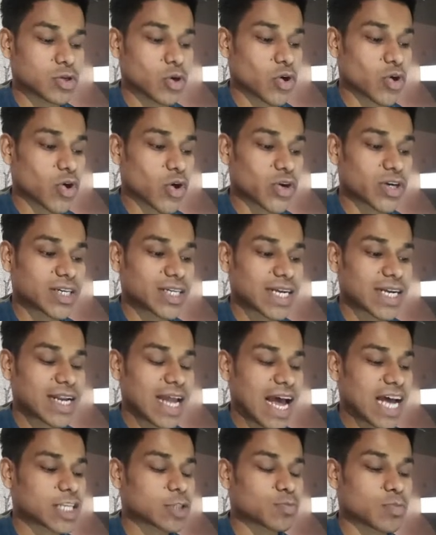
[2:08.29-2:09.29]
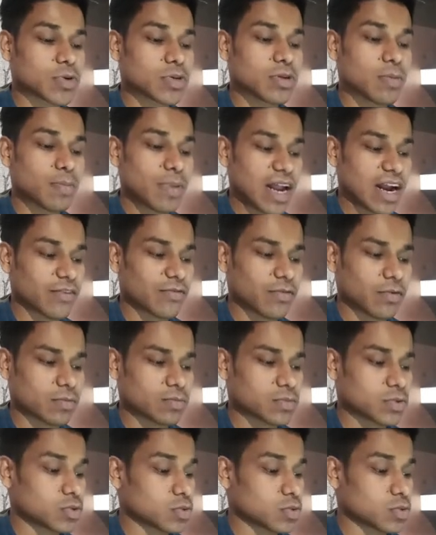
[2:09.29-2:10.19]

your content as per the platform.